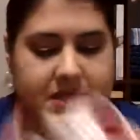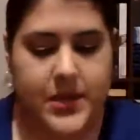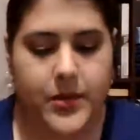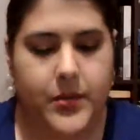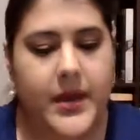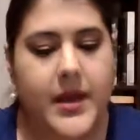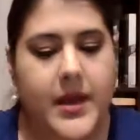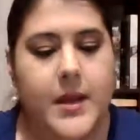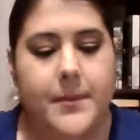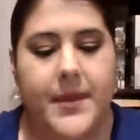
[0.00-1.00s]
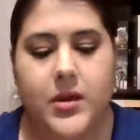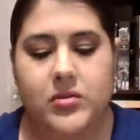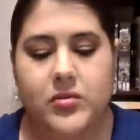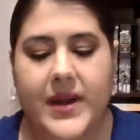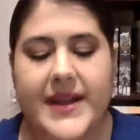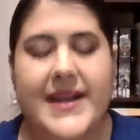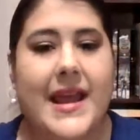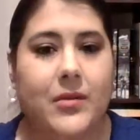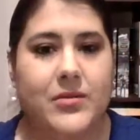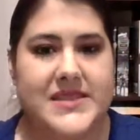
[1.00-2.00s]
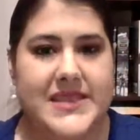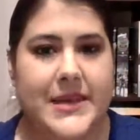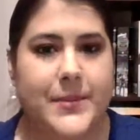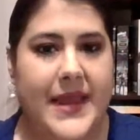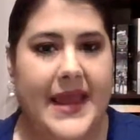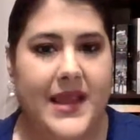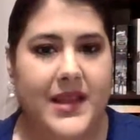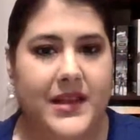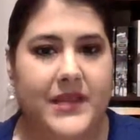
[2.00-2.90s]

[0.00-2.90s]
So my goal right now is to hit pan.